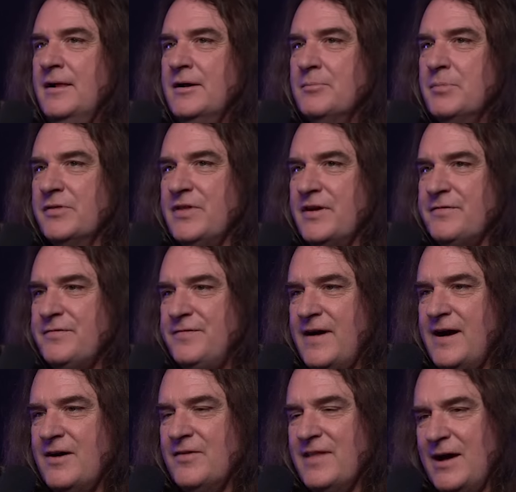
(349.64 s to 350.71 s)
But they
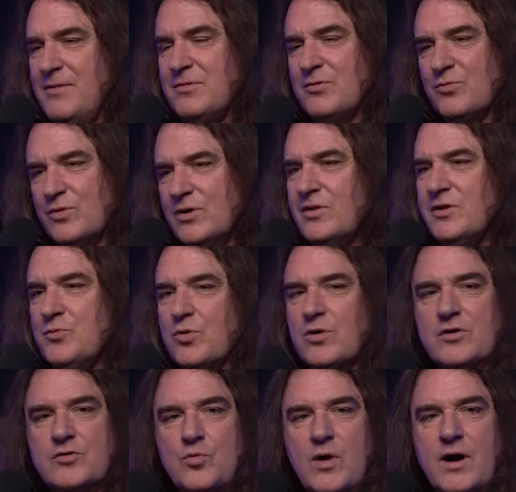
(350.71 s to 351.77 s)
found that one really
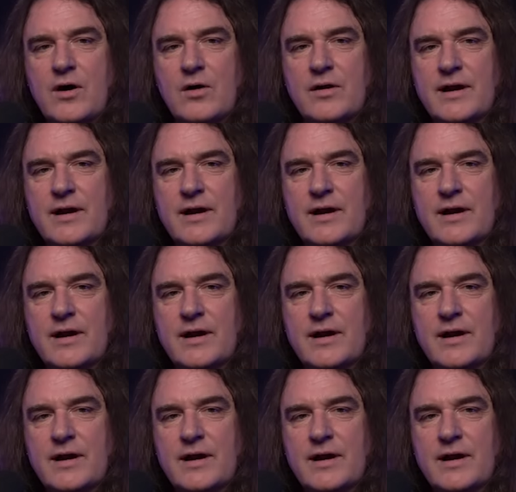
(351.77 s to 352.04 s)
worked well.